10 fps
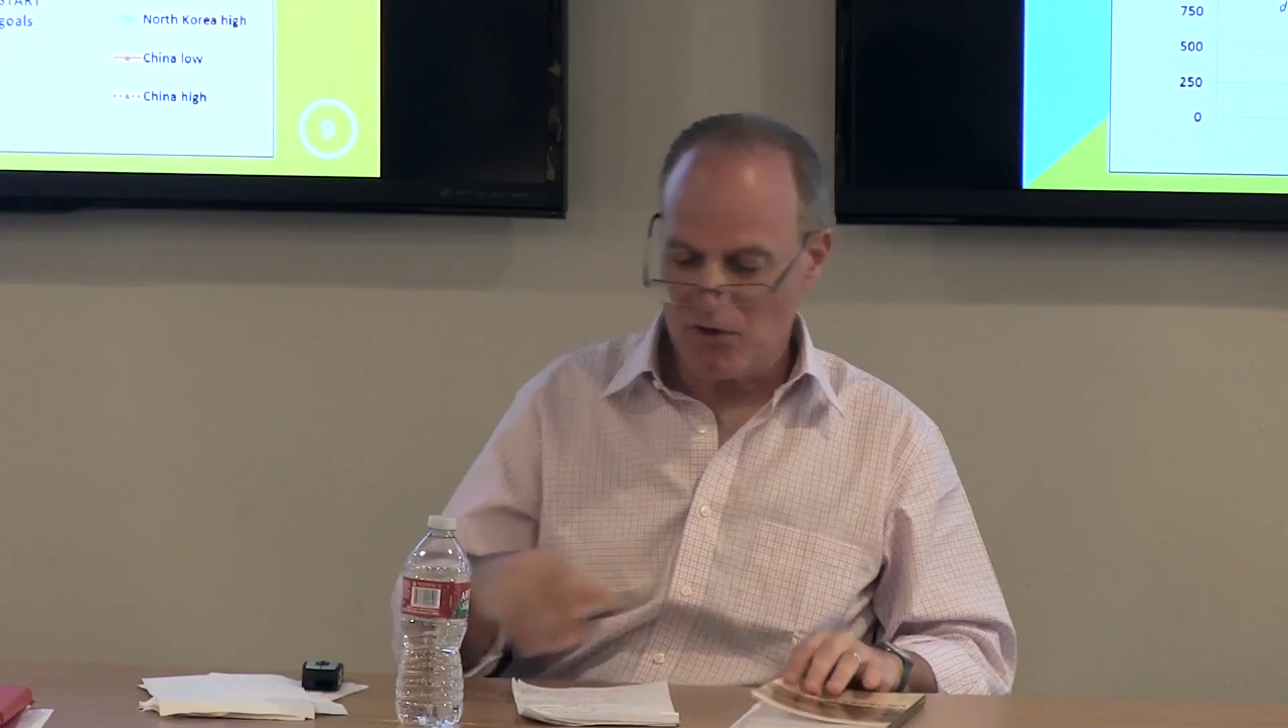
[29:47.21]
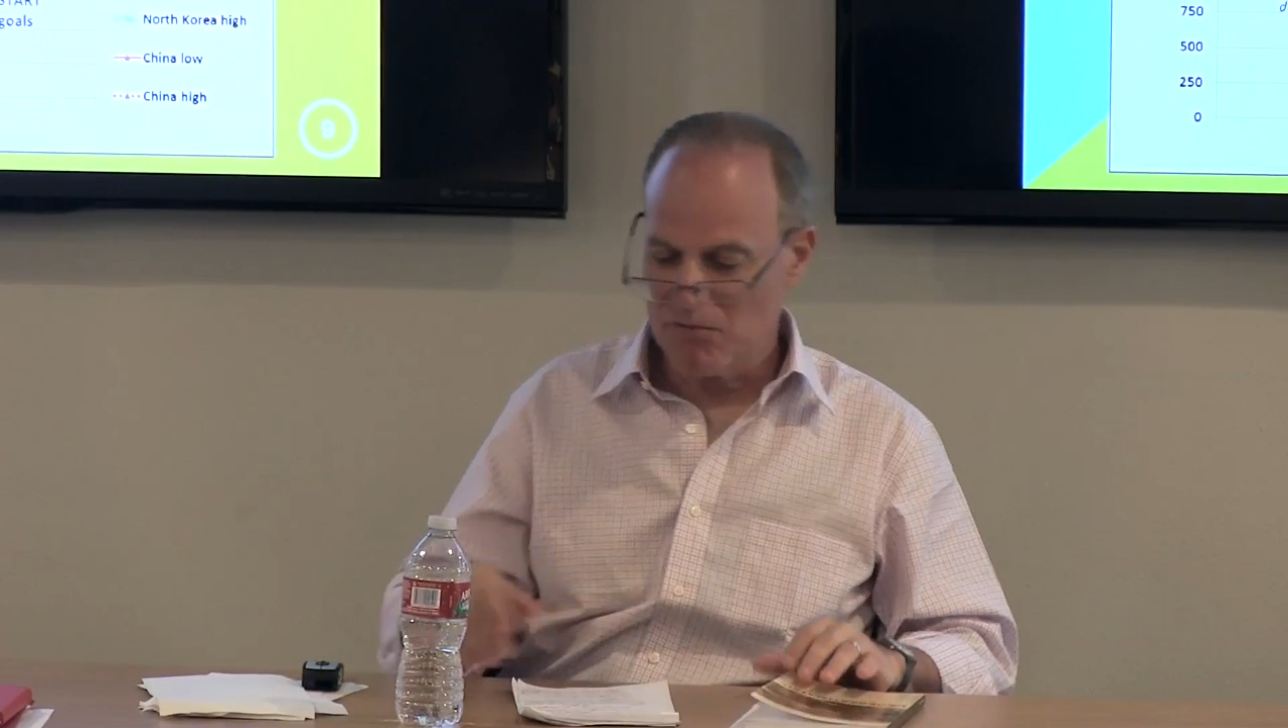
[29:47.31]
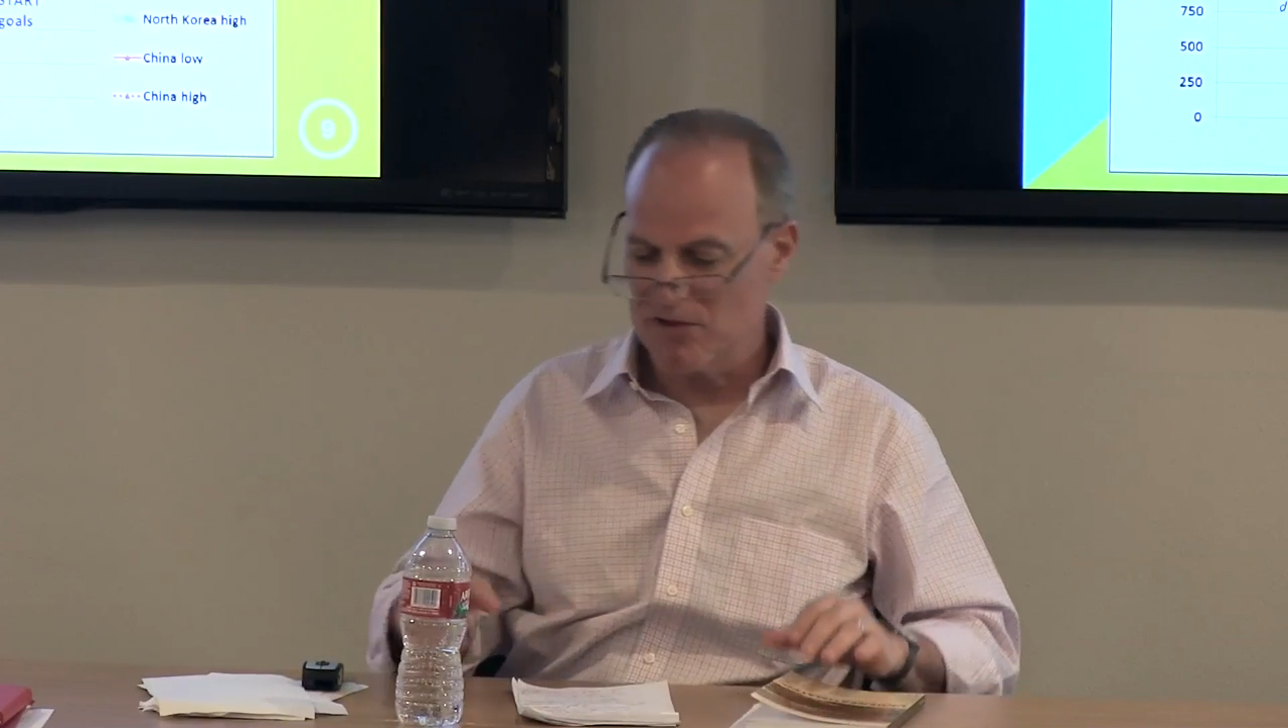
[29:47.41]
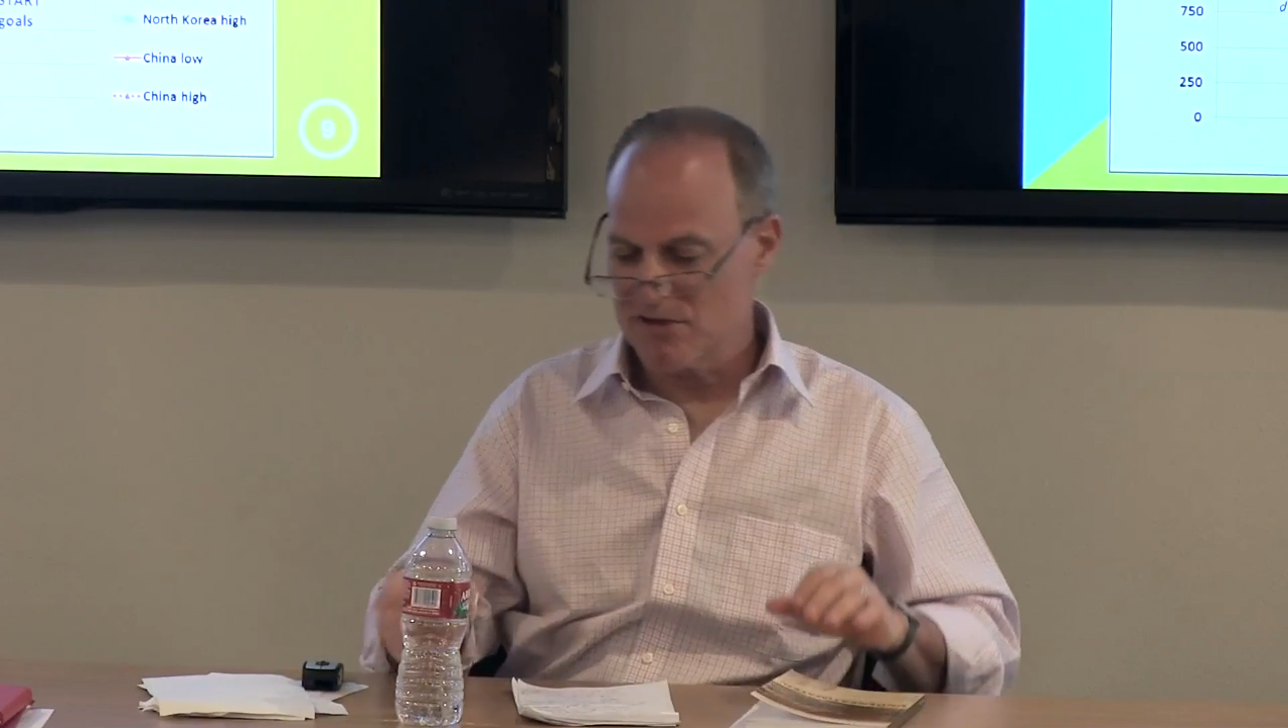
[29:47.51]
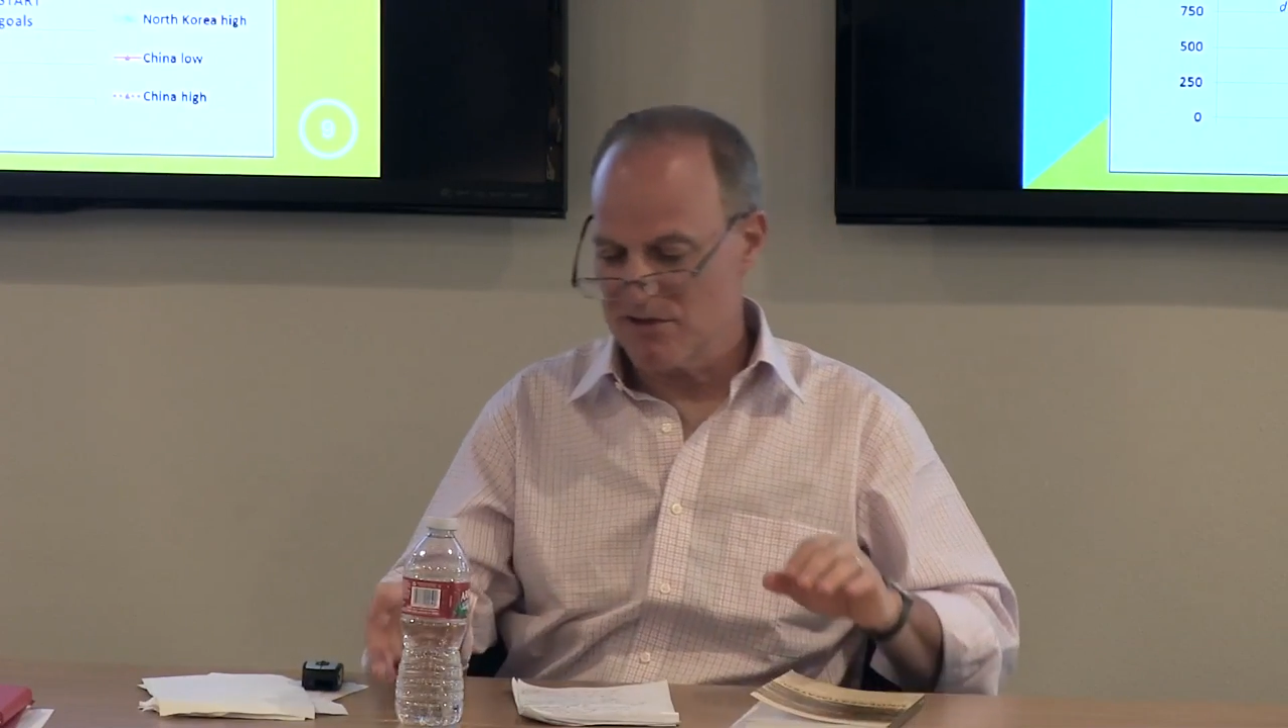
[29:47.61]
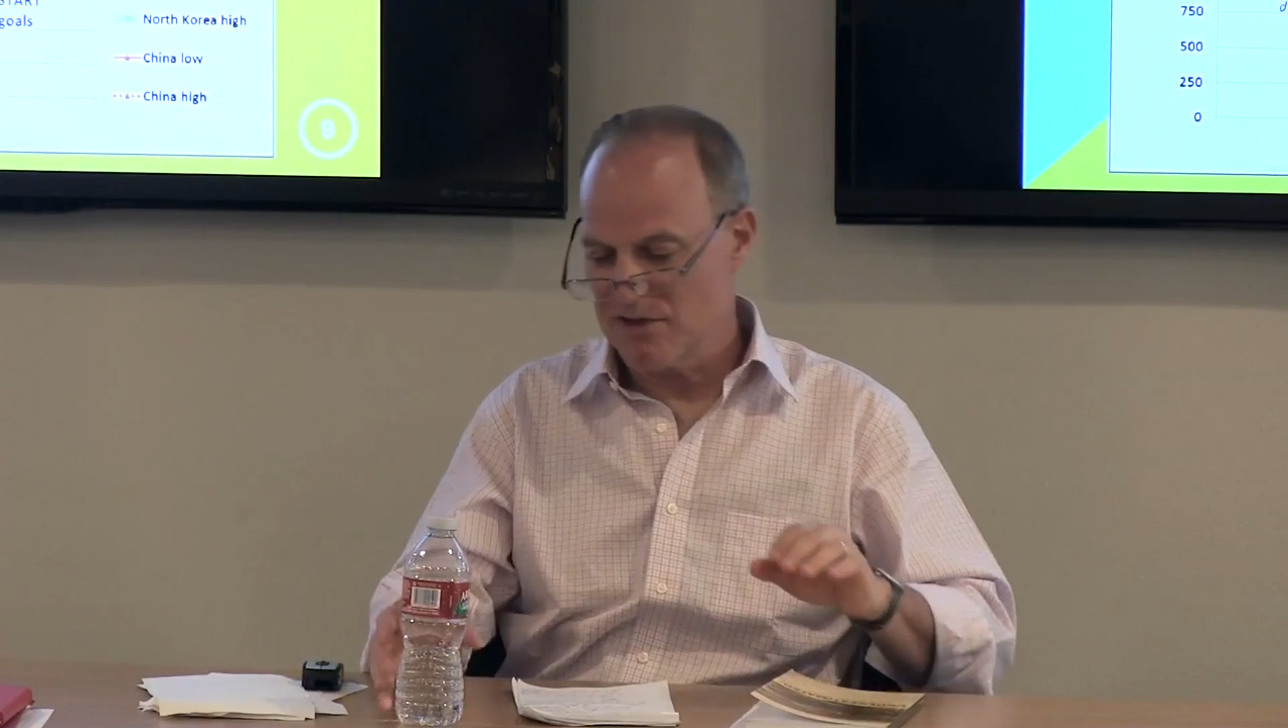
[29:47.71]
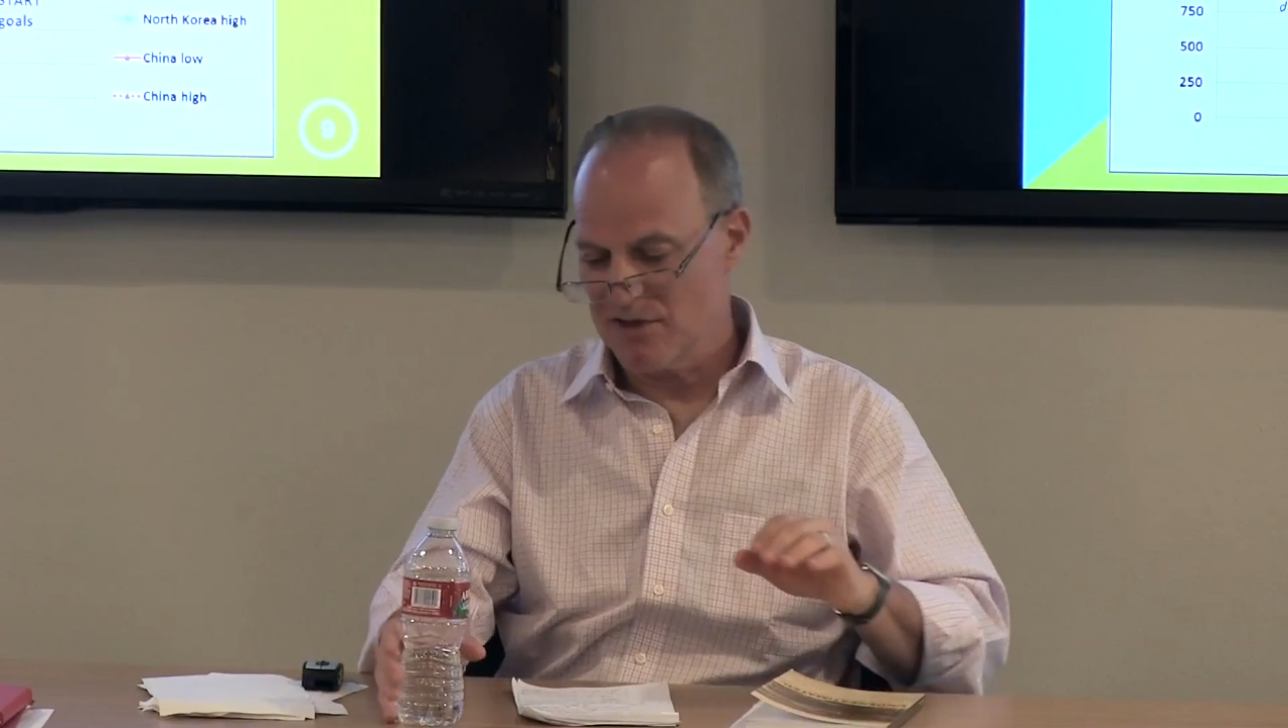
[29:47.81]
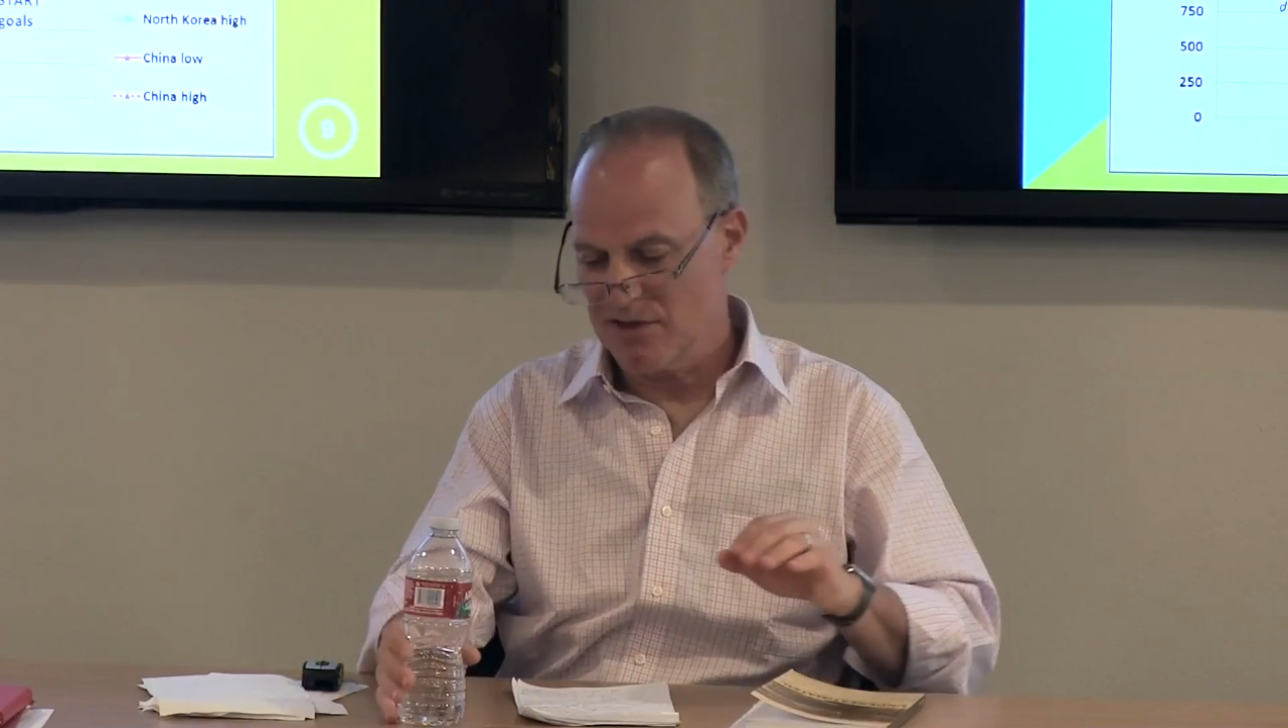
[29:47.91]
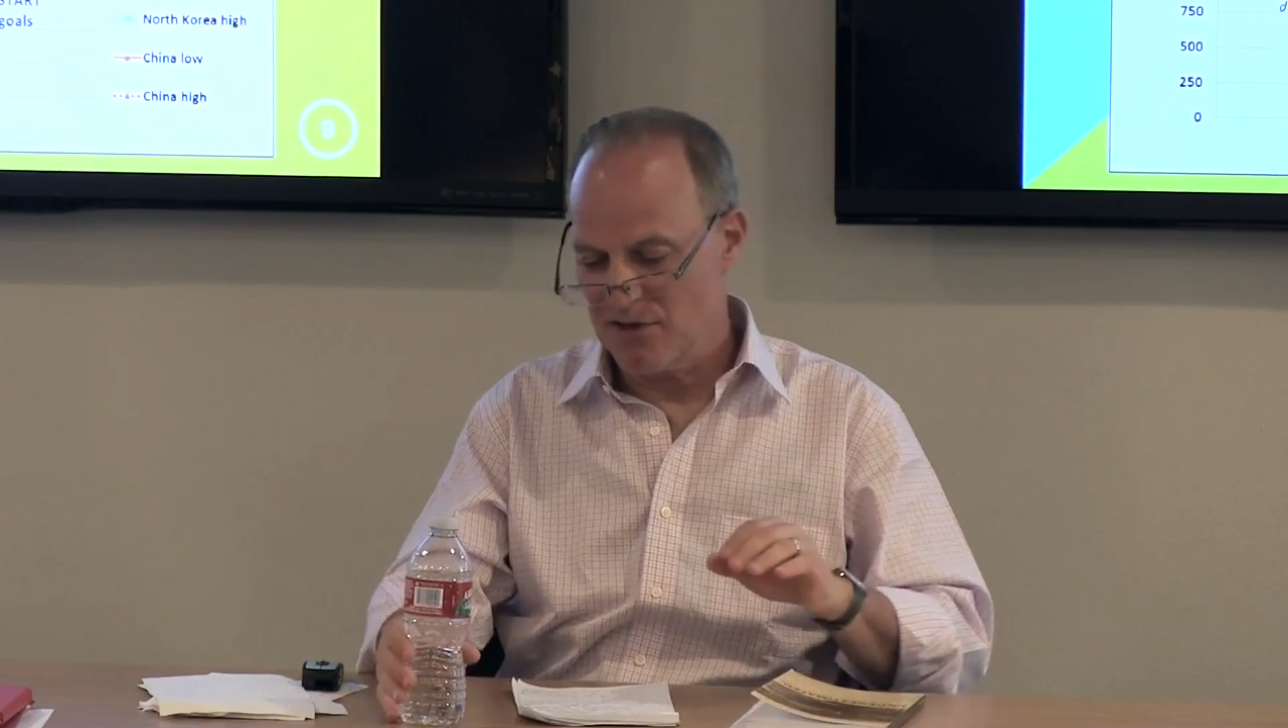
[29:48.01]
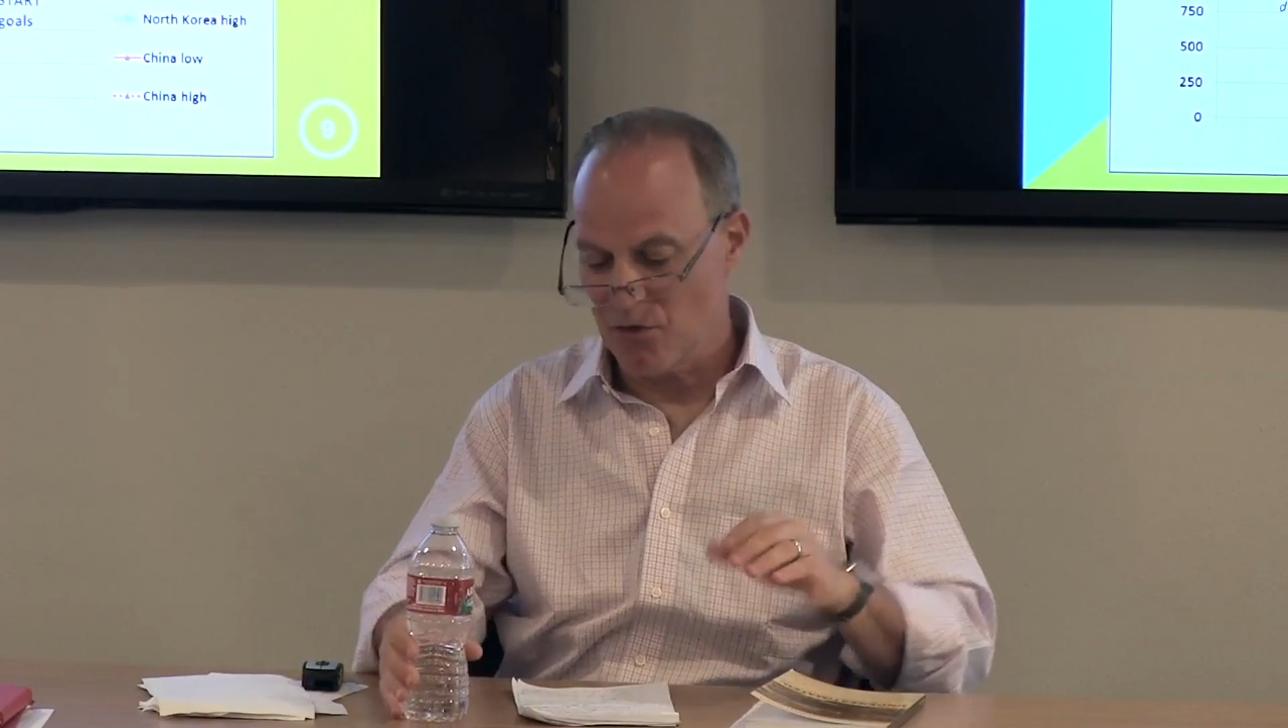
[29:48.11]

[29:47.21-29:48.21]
weapons uh,